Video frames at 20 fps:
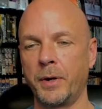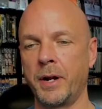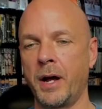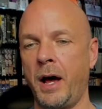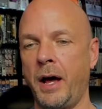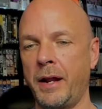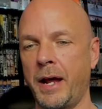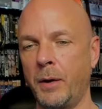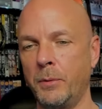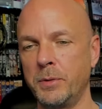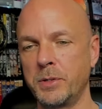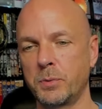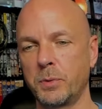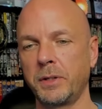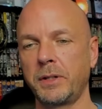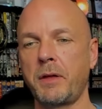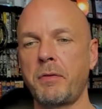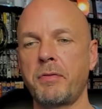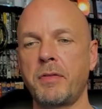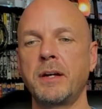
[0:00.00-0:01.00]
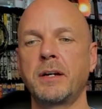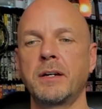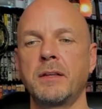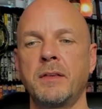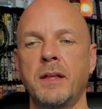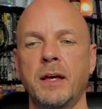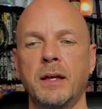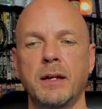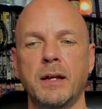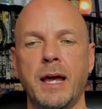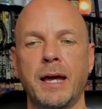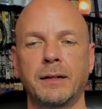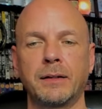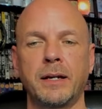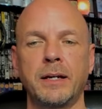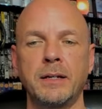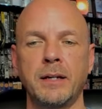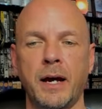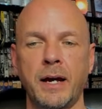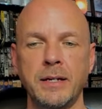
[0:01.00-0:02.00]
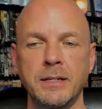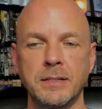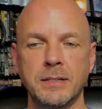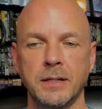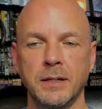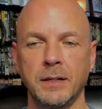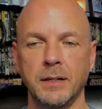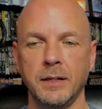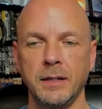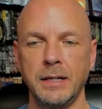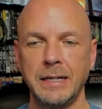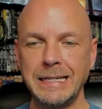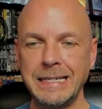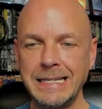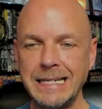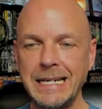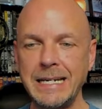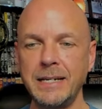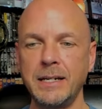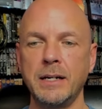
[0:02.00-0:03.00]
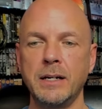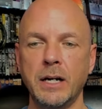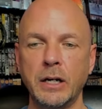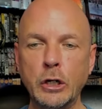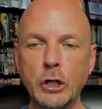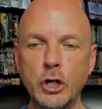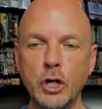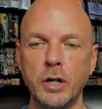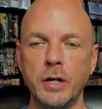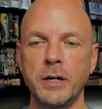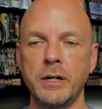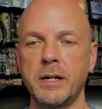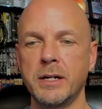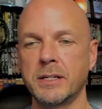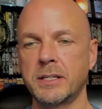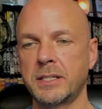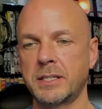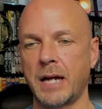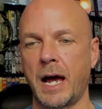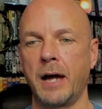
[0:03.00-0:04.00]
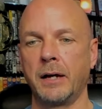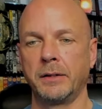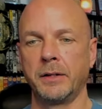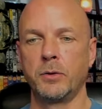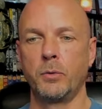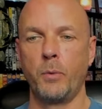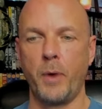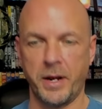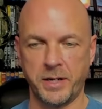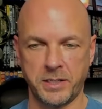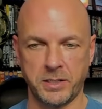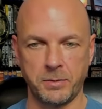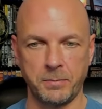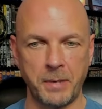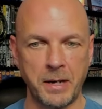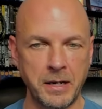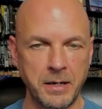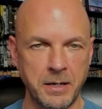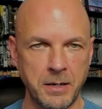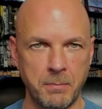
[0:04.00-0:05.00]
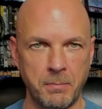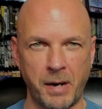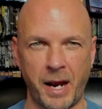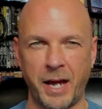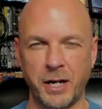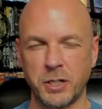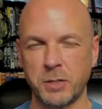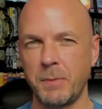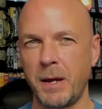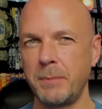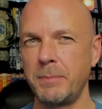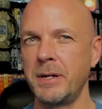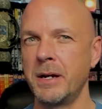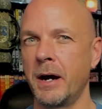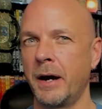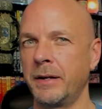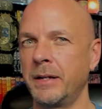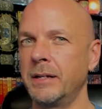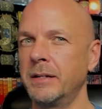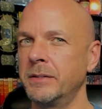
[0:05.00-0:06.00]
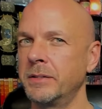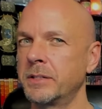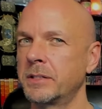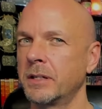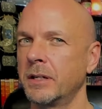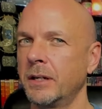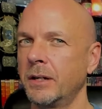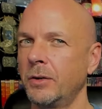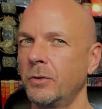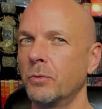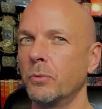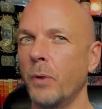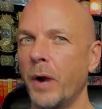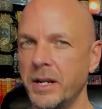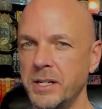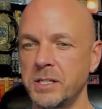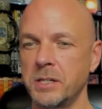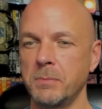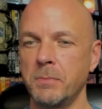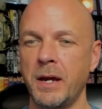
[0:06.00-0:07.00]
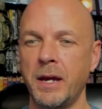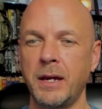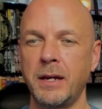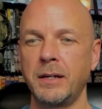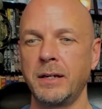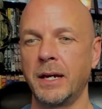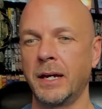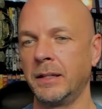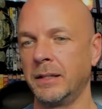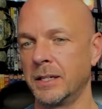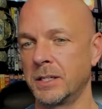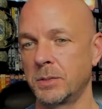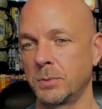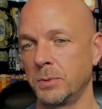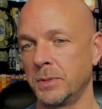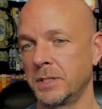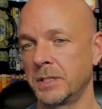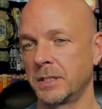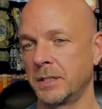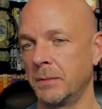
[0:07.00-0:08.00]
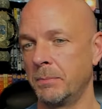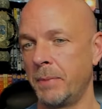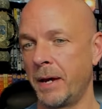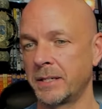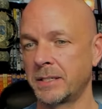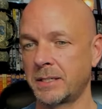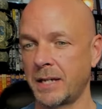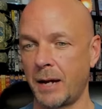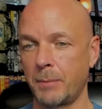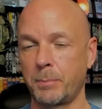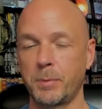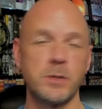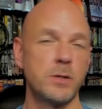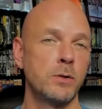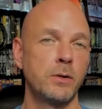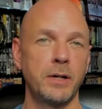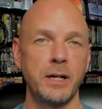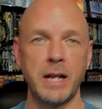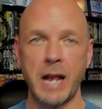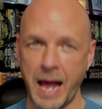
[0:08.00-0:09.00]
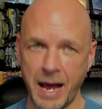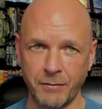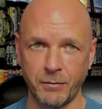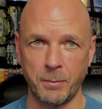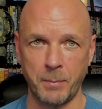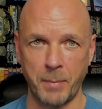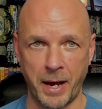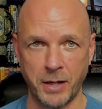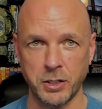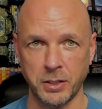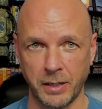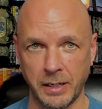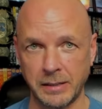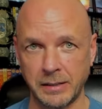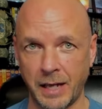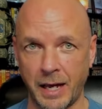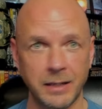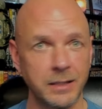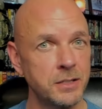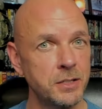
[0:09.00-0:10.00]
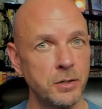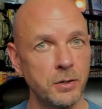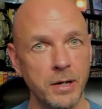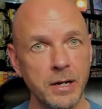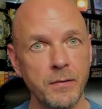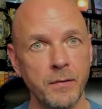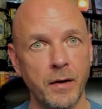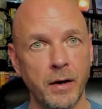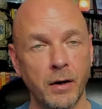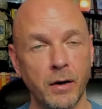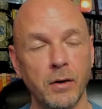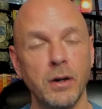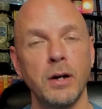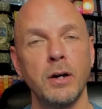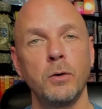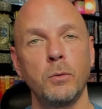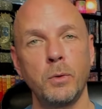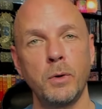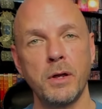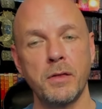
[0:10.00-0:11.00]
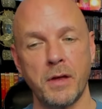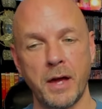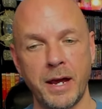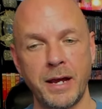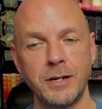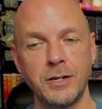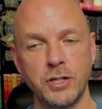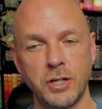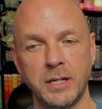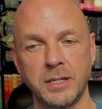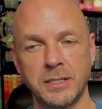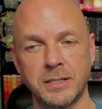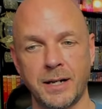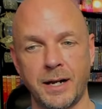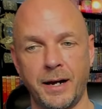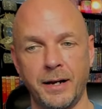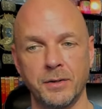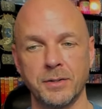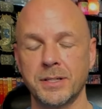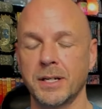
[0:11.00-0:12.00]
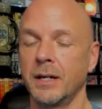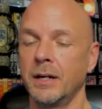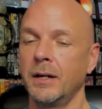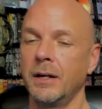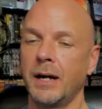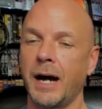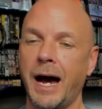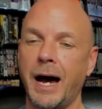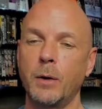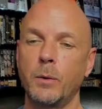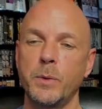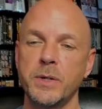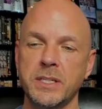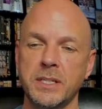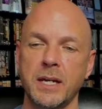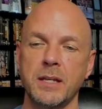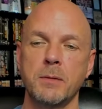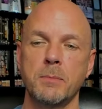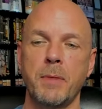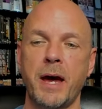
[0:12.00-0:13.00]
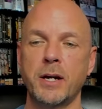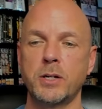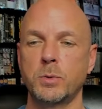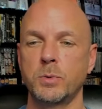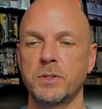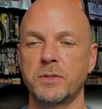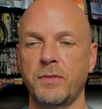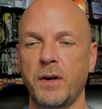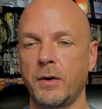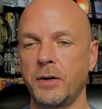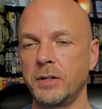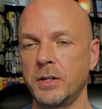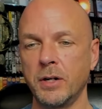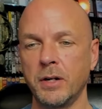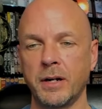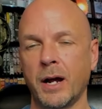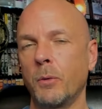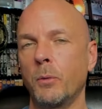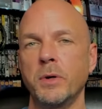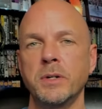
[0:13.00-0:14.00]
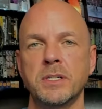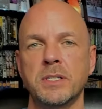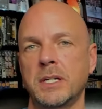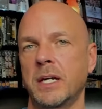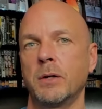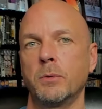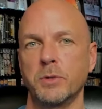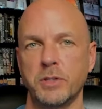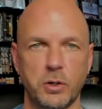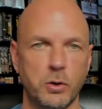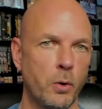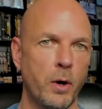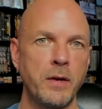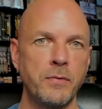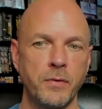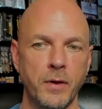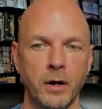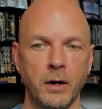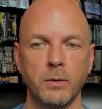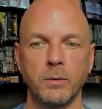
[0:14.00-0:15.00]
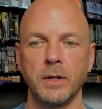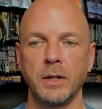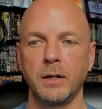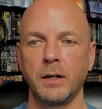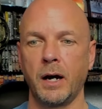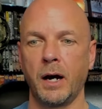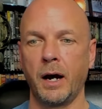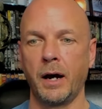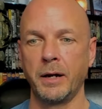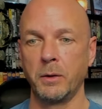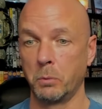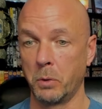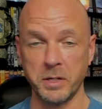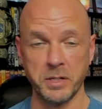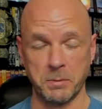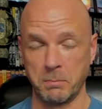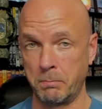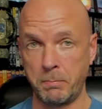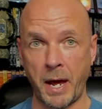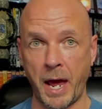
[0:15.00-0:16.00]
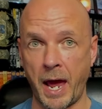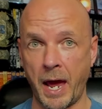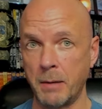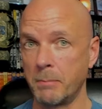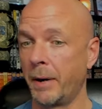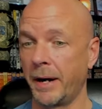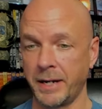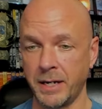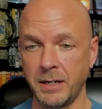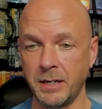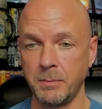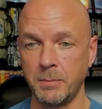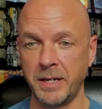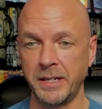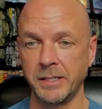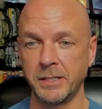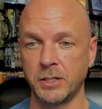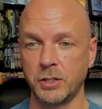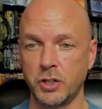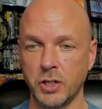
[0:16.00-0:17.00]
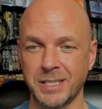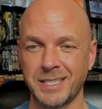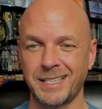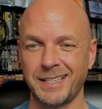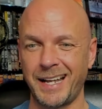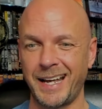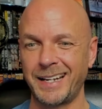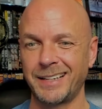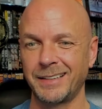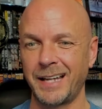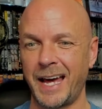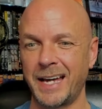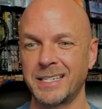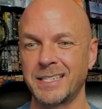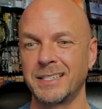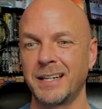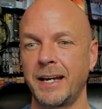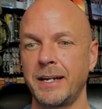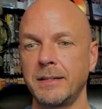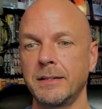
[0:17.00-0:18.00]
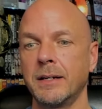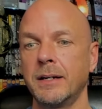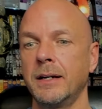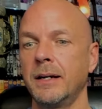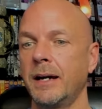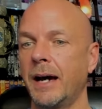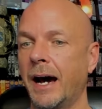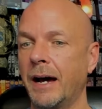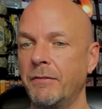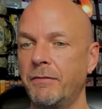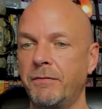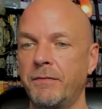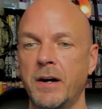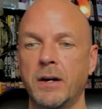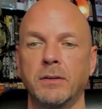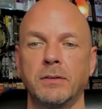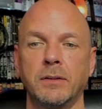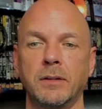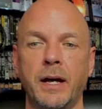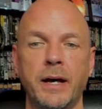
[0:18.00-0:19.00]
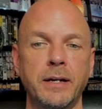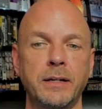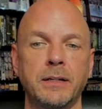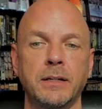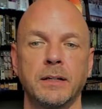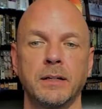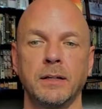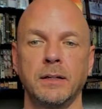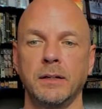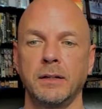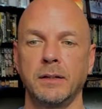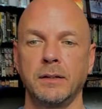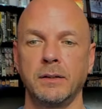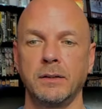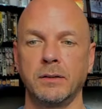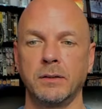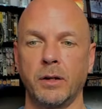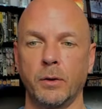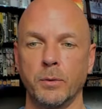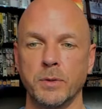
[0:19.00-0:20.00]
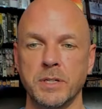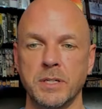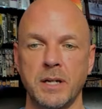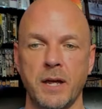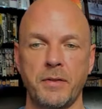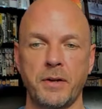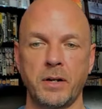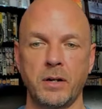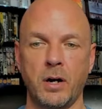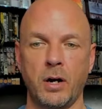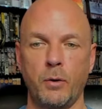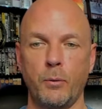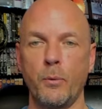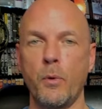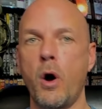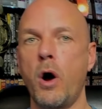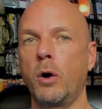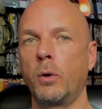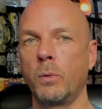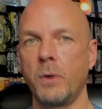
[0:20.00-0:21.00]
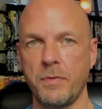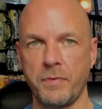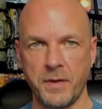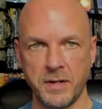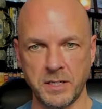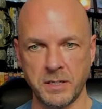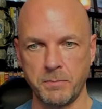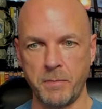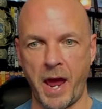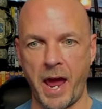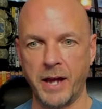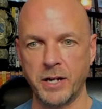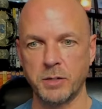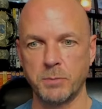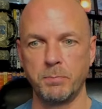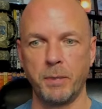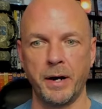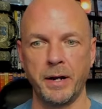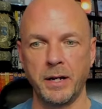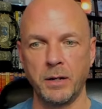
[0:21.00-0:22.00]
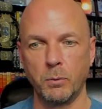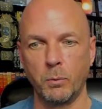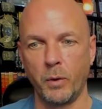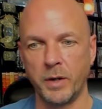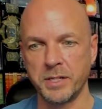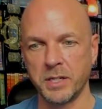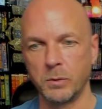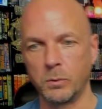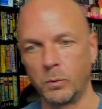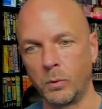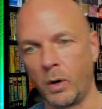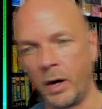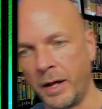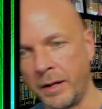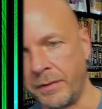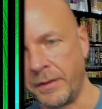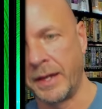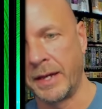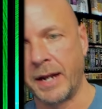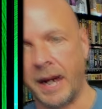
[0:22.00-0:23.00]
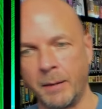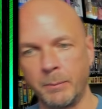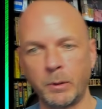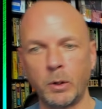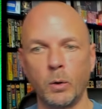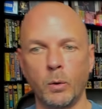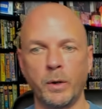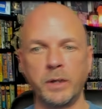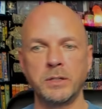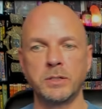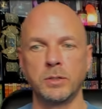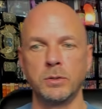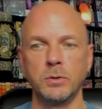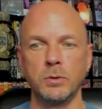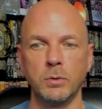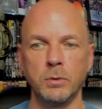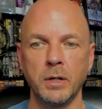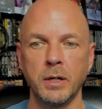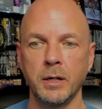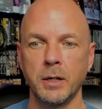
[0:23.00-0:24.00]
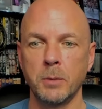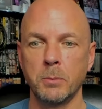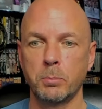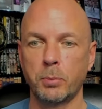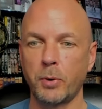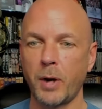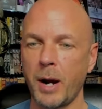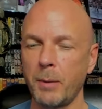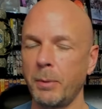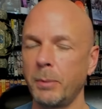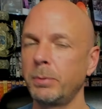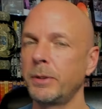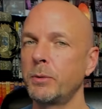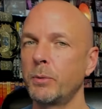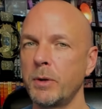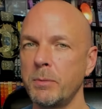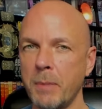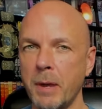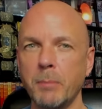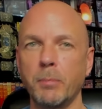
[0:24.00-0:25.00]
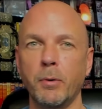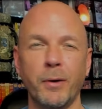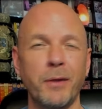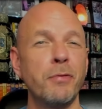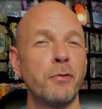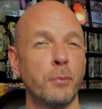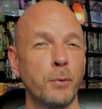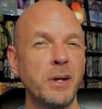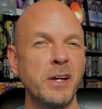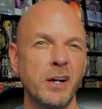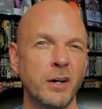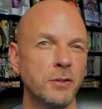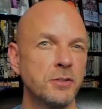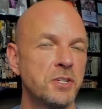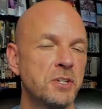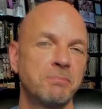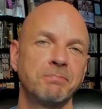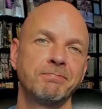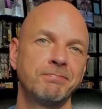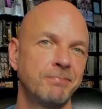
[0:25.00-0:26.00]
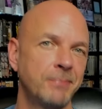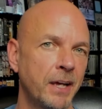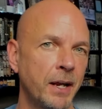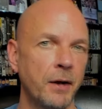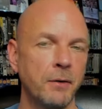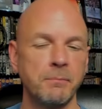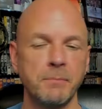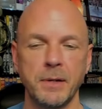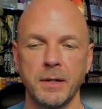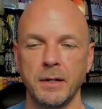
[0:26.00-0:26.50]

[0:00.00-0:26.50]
on. I was really thinking that LA Knight needed a good, solid WrestleMania match, maybe on his resume, and this was the best opportunity to have a match like that because you're in there with AJ Styles. I would say the match was very good. I wouldn't say it was great, though. It wasn't bad by any means. Just like last night, I felt like there was nothing at all wrong with this match, but it wasn't one that I'm going to probably remember in 3 years. You know,